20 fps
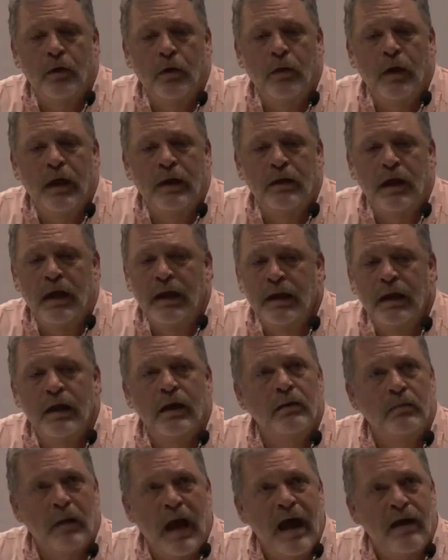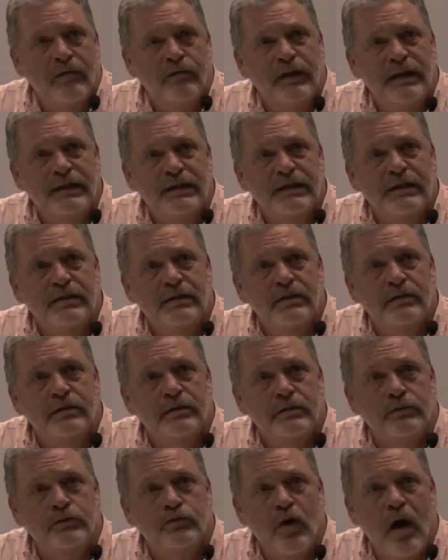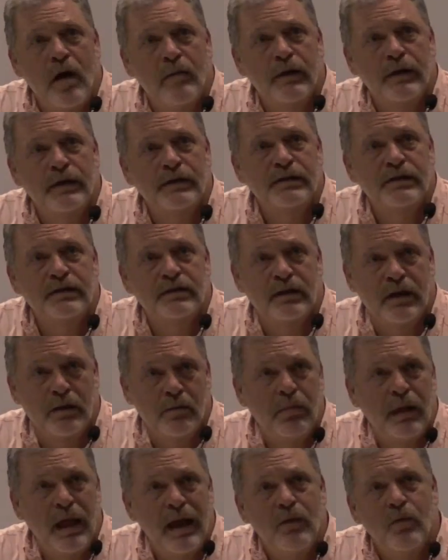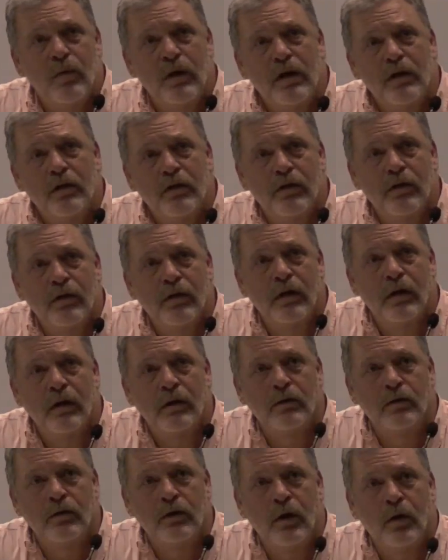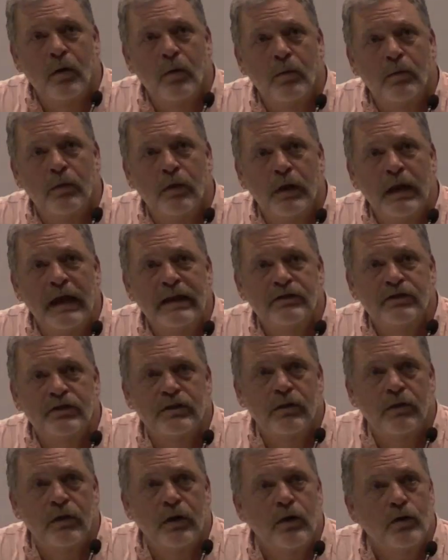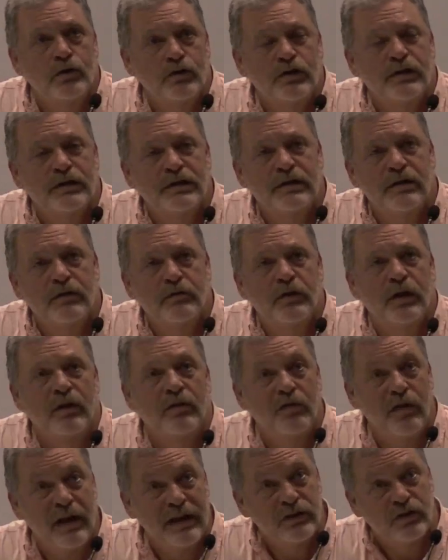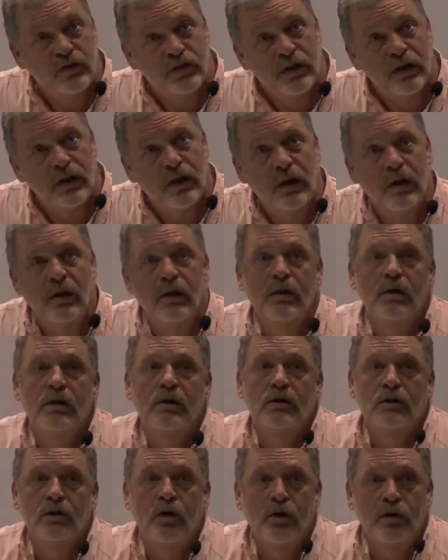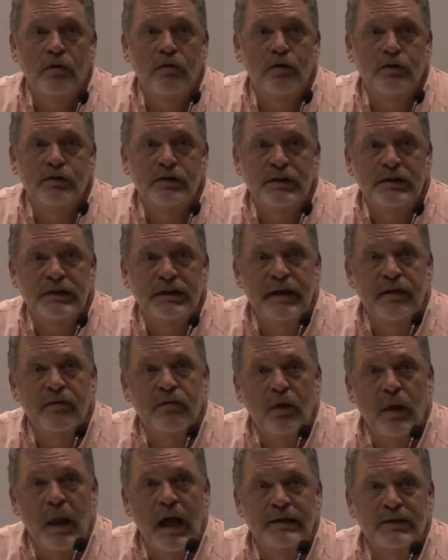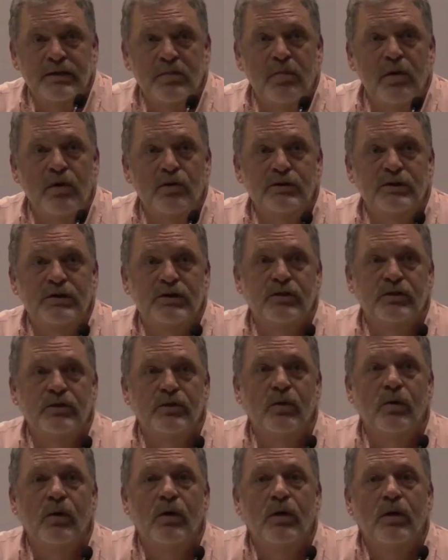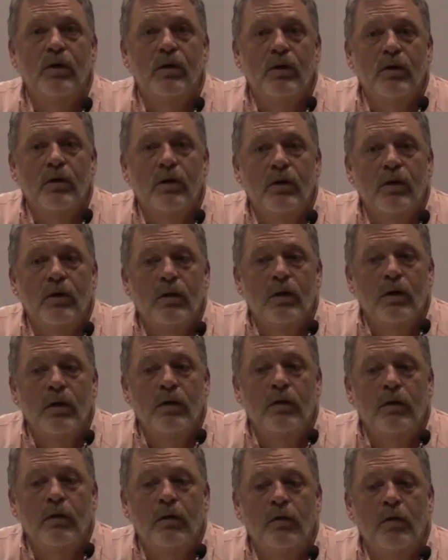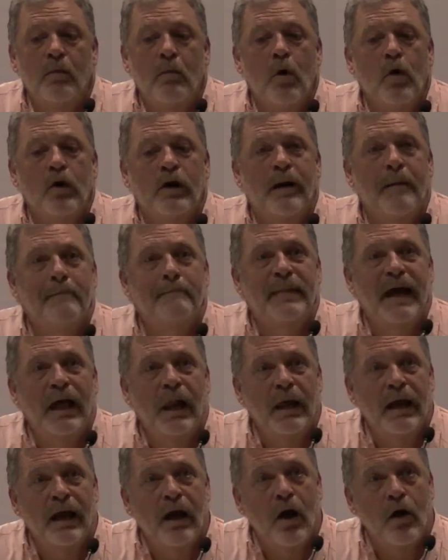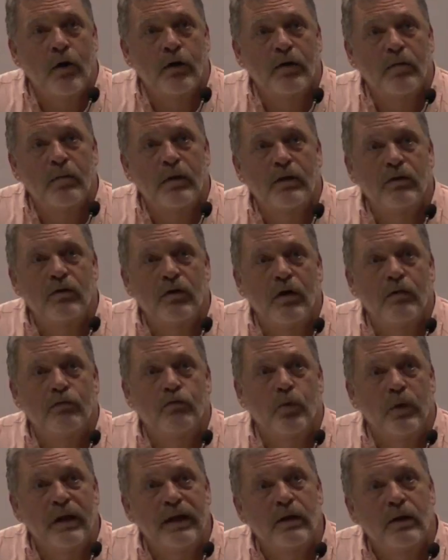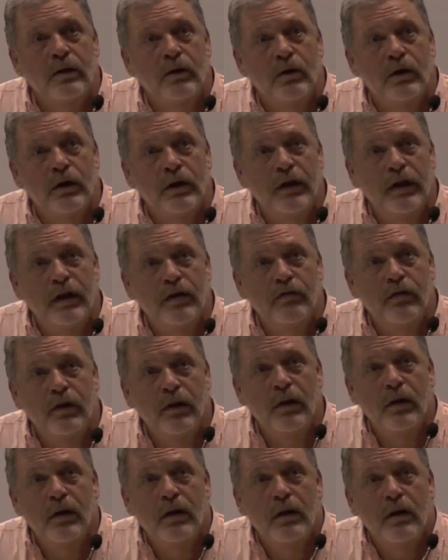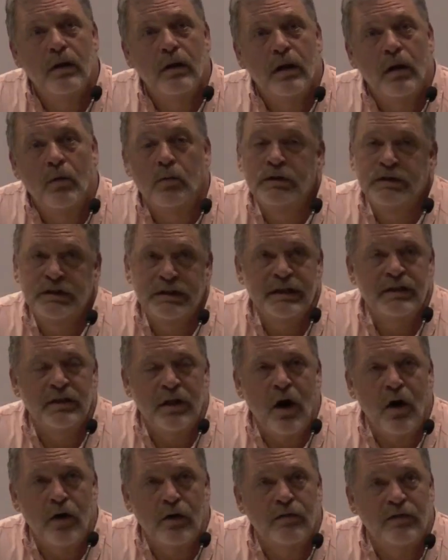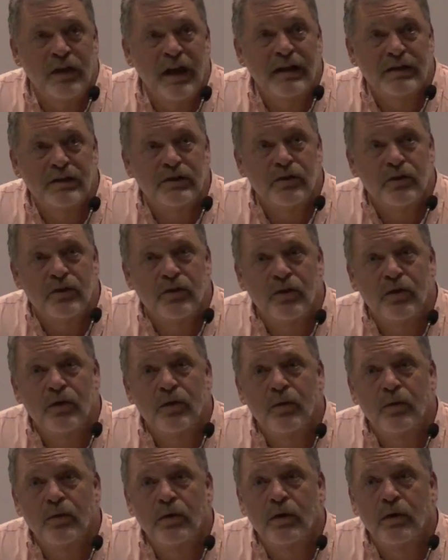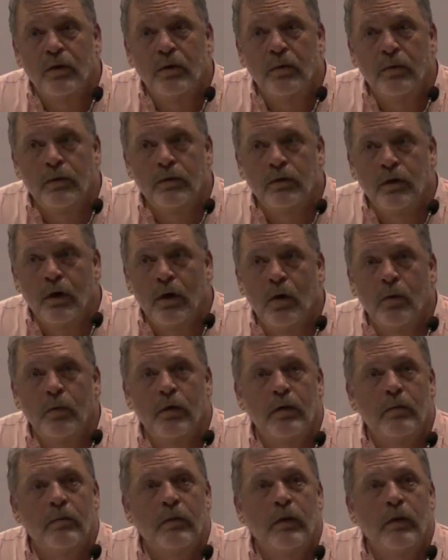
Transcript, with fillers: that any half-decent dramatist can play with. Uh, you know, the nation, the notions of conventional good versus evil, as opposed to the more compelling argument of real good and evil, which is at the heart of Dexter too. You know, the,